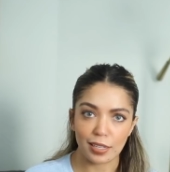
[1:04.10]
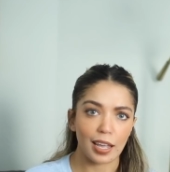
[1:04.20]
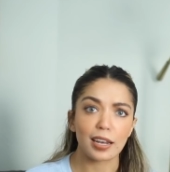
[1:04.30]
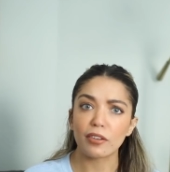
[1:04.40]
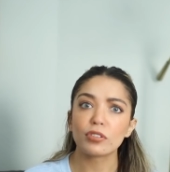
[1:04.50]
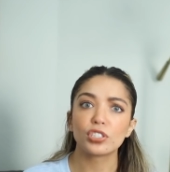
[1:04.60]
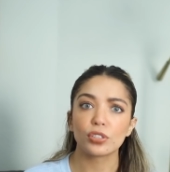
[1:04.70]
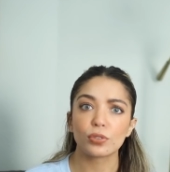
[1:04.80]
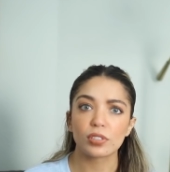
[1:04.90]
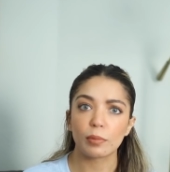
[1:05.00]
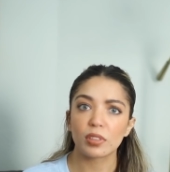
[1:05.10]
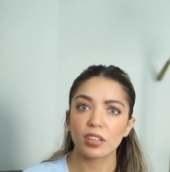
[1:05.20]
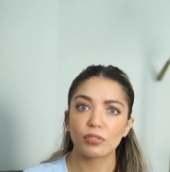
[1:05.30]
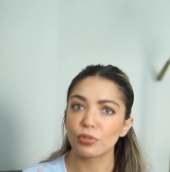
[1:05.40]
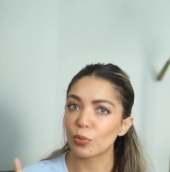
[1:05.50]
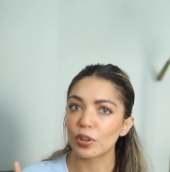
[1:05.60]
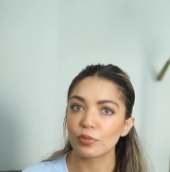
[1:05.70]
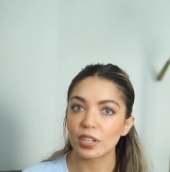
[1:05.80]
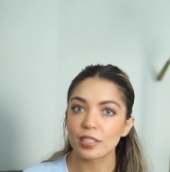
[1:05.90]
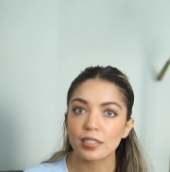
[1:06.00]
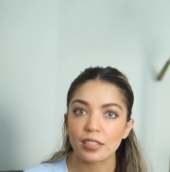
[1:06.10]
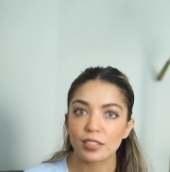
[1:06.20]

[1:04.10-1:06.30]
like, I never do something for one reason.